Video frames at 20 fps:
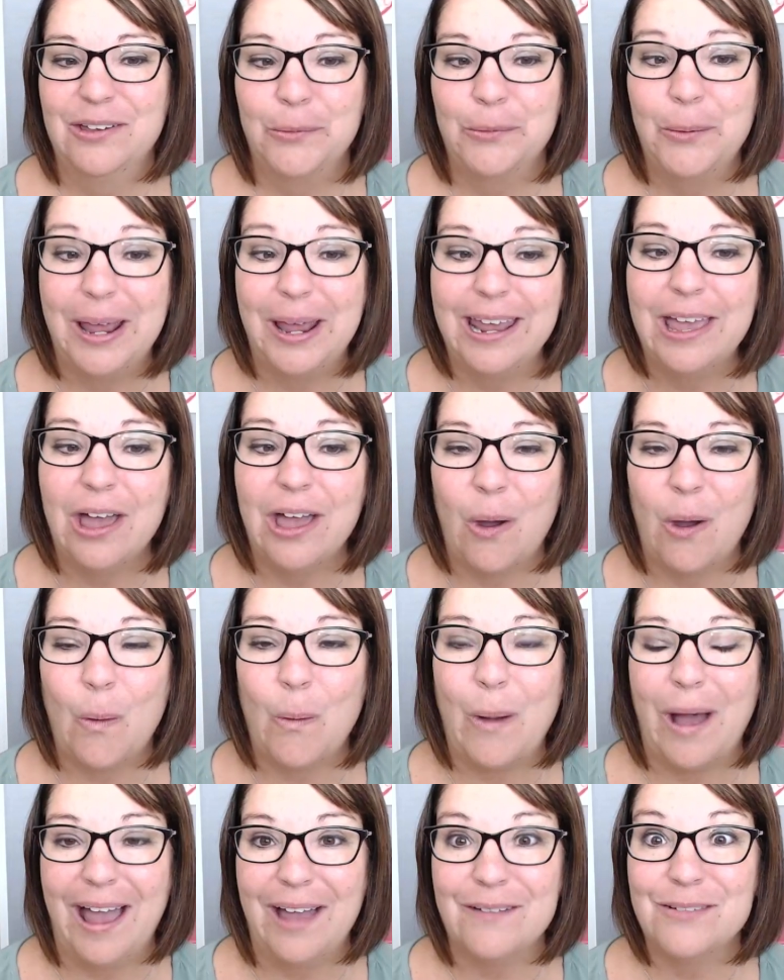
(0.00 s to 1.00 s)
Way to
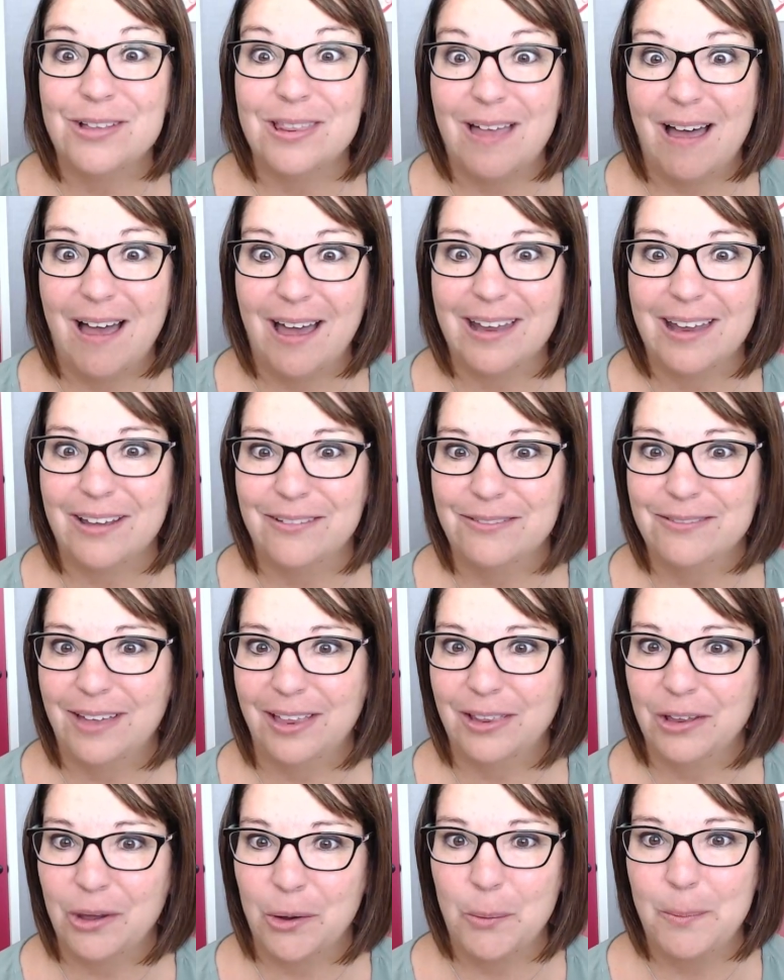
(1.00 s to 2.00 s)
go. I have a lot of
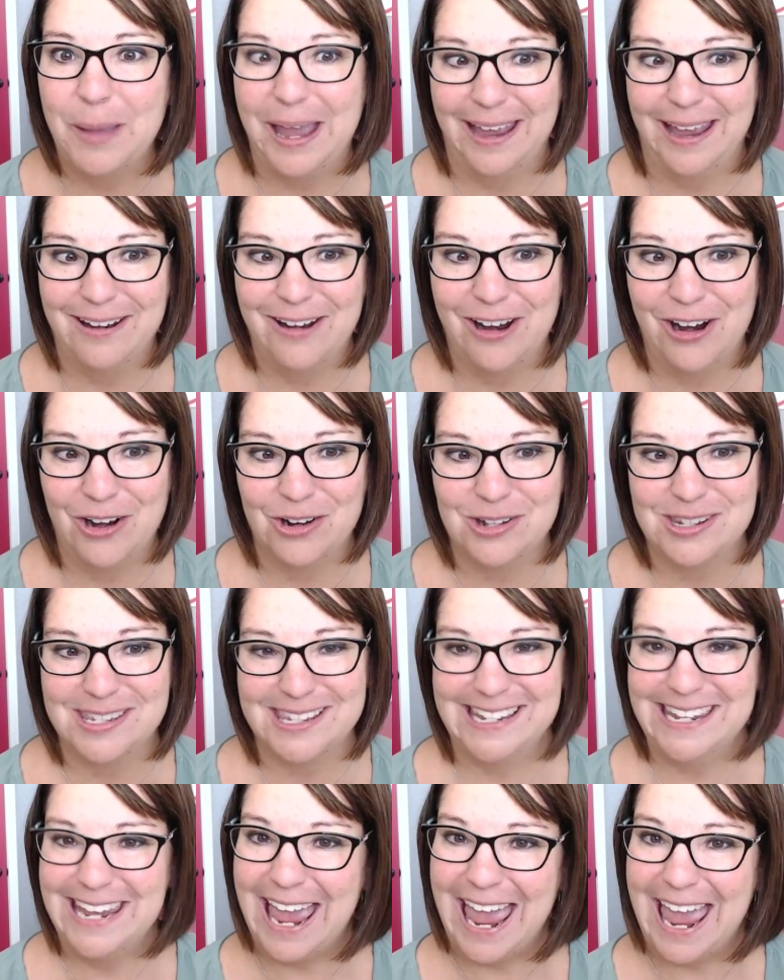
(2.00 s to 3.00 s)
fellow band
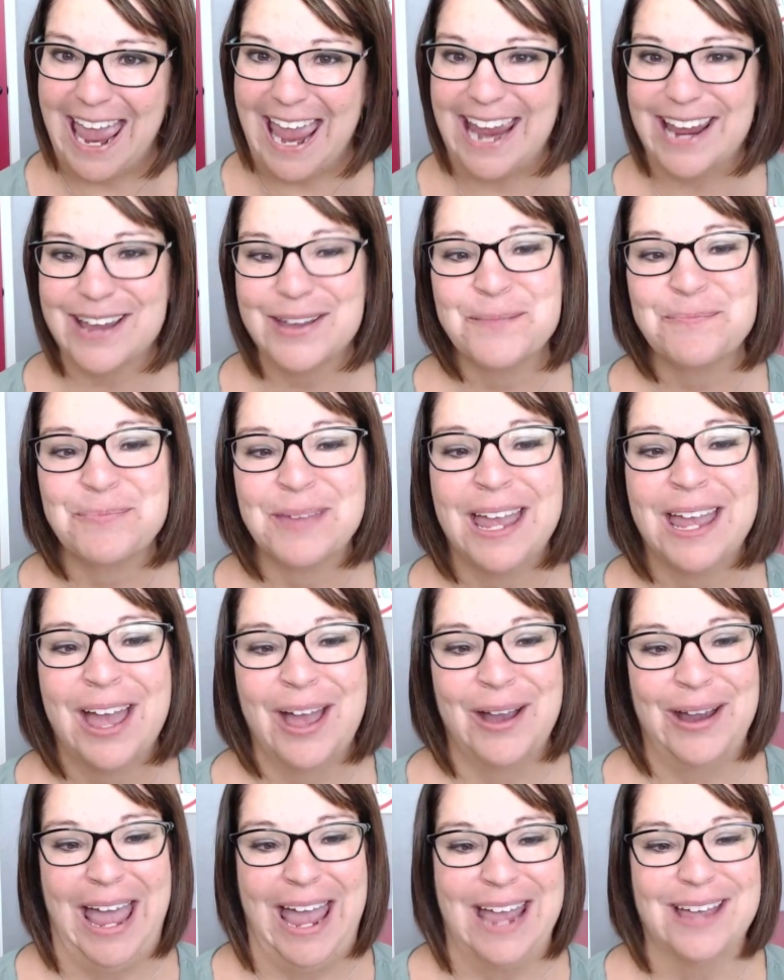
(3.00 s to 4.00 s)
nerds. Yay.
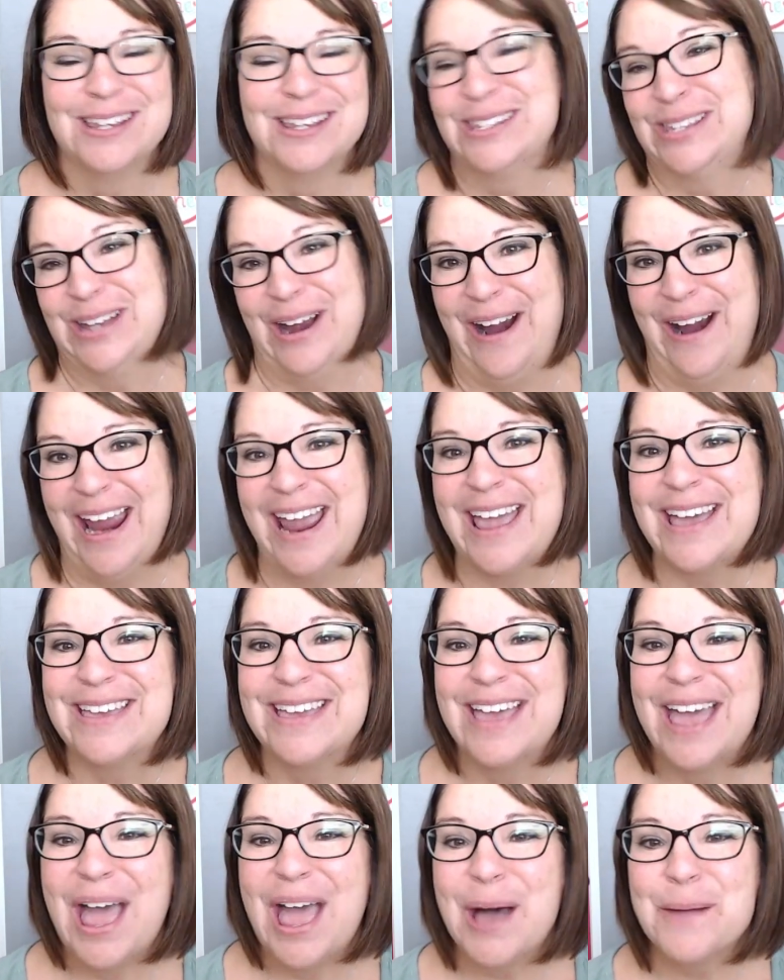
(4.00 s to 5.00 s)
Okay, sorry.
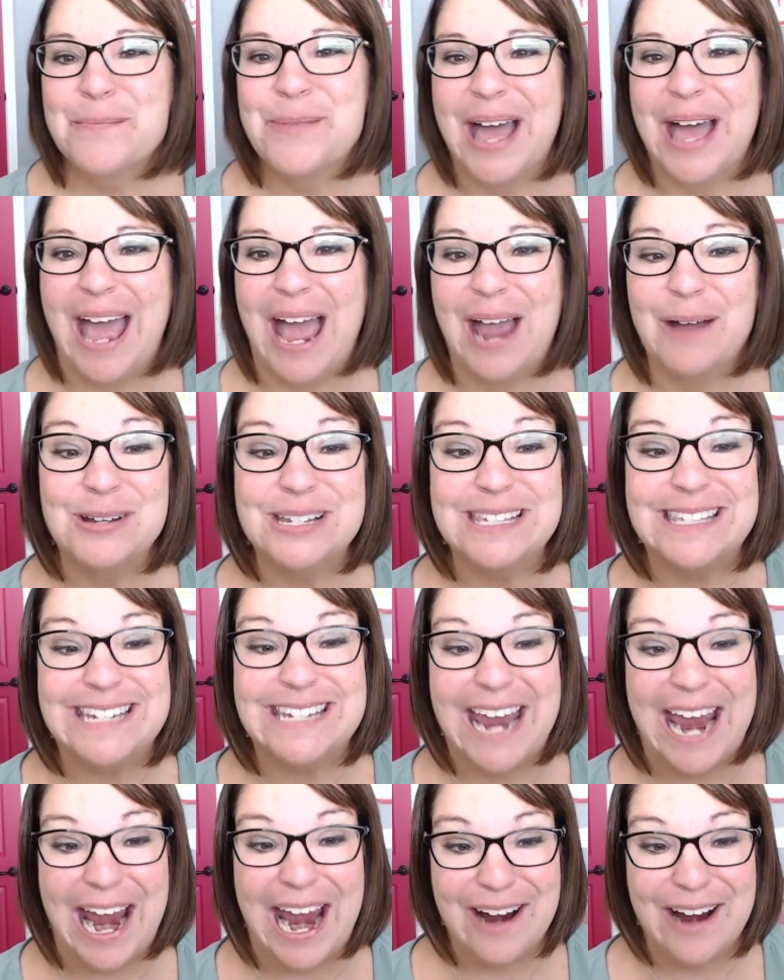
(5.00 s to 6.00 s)
But I was
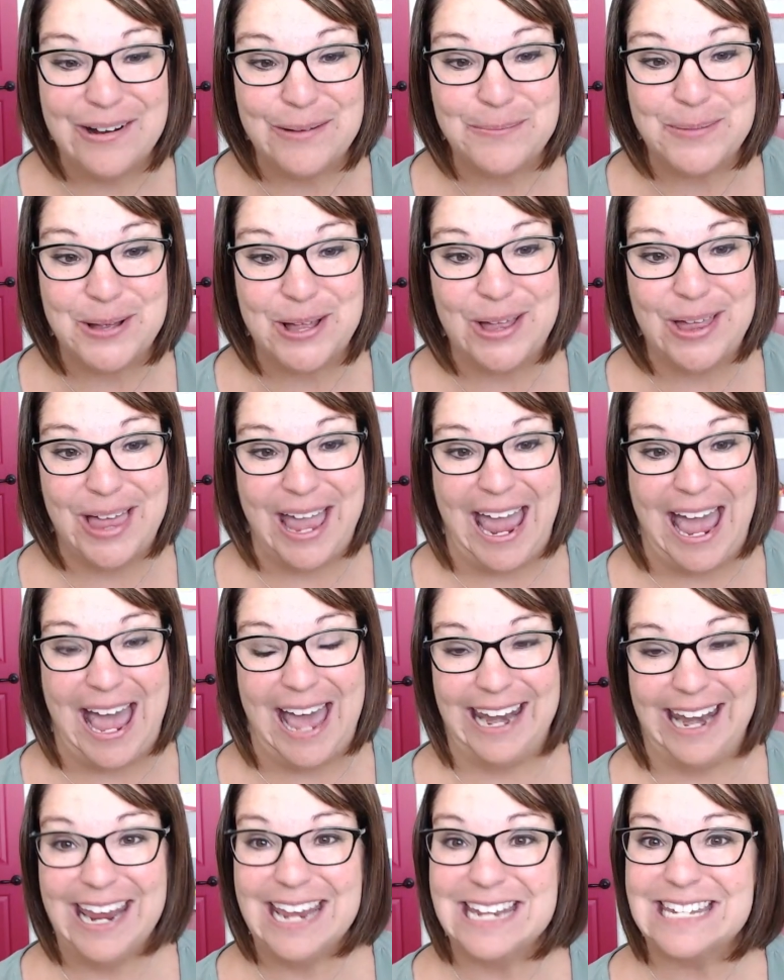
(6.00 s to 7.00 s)
terrible
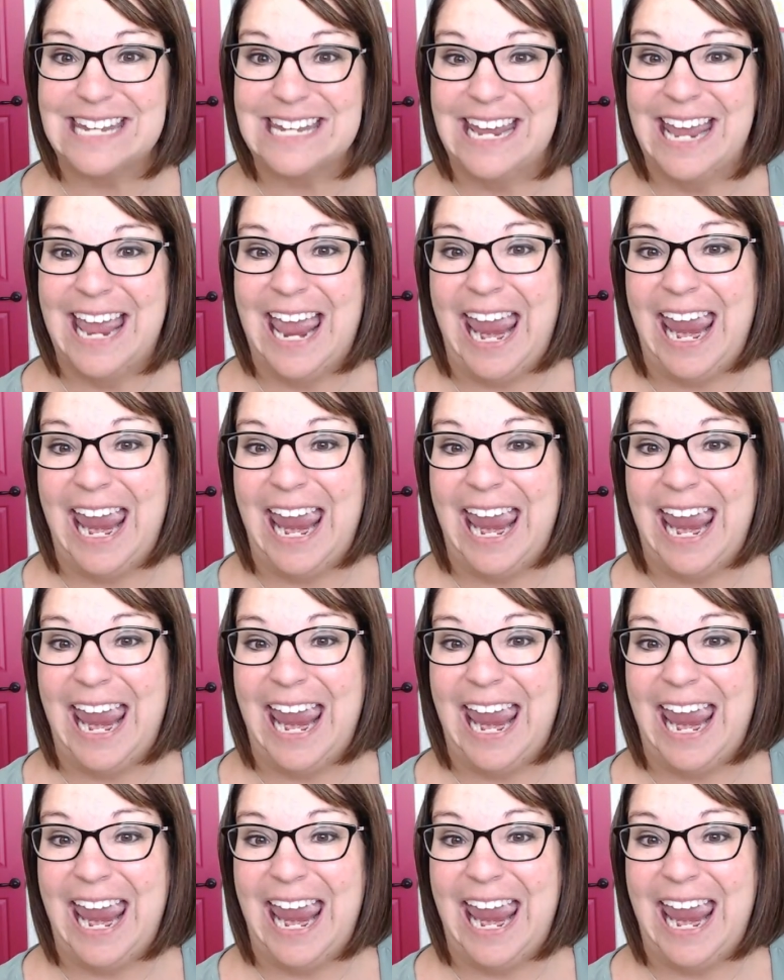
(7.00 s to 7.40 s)
at it.